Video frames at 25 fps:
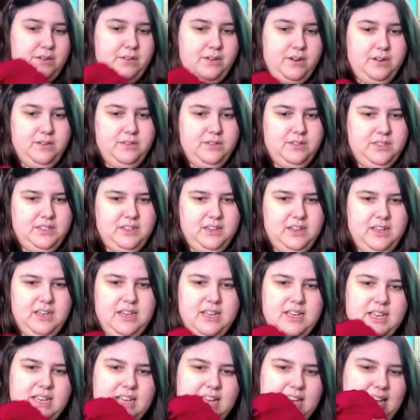rows,
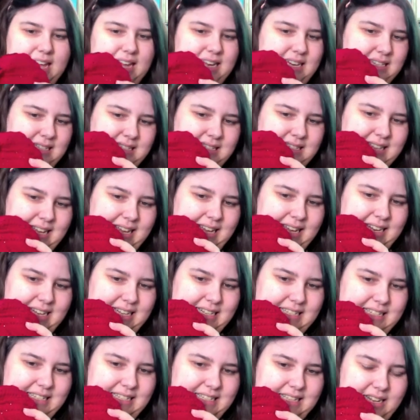I decided
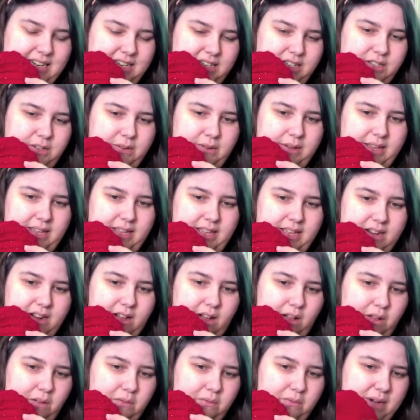instead of doing it
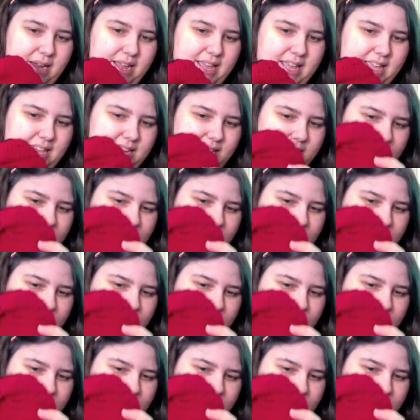all red,